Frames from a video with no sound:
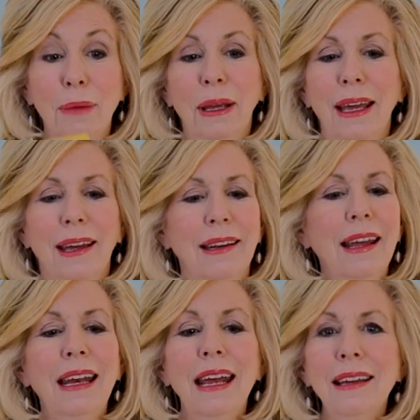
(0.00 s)
coming in?
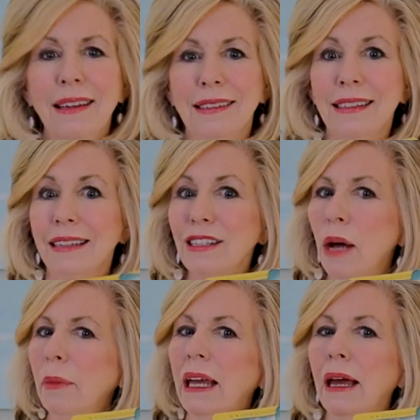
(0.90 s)
It's
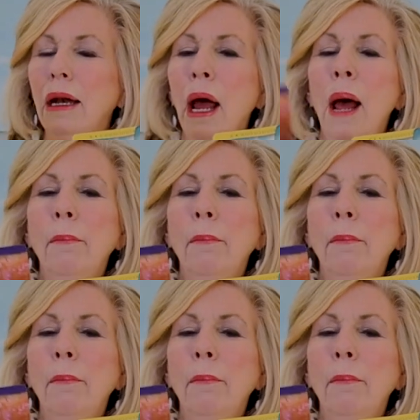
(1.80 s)
coming in.